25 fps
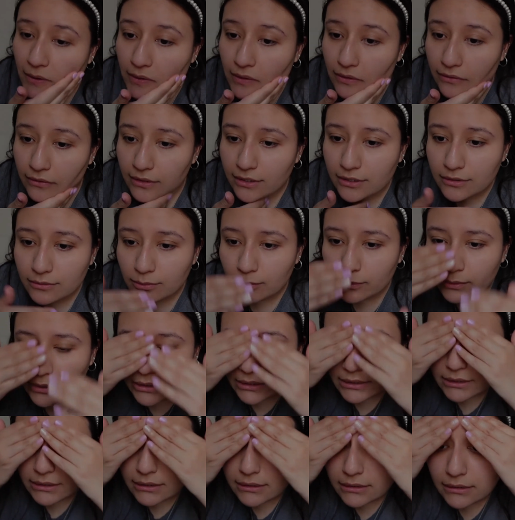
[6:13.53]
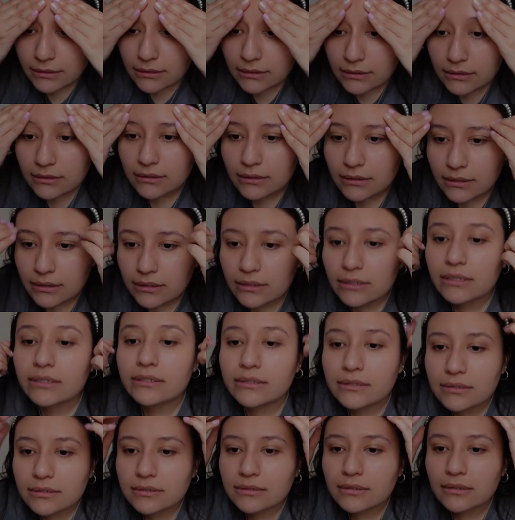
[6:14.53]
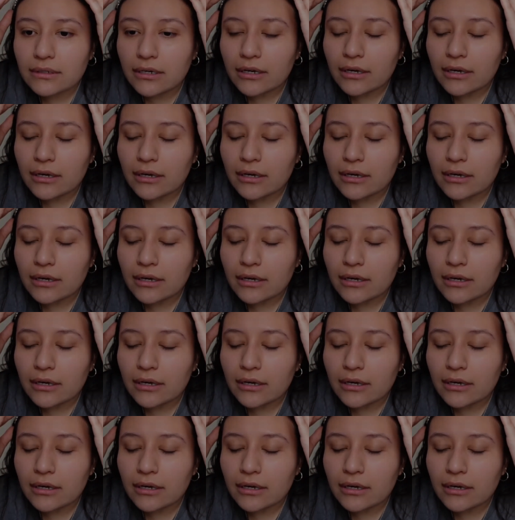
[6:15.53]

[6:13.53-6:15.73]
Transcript: This one is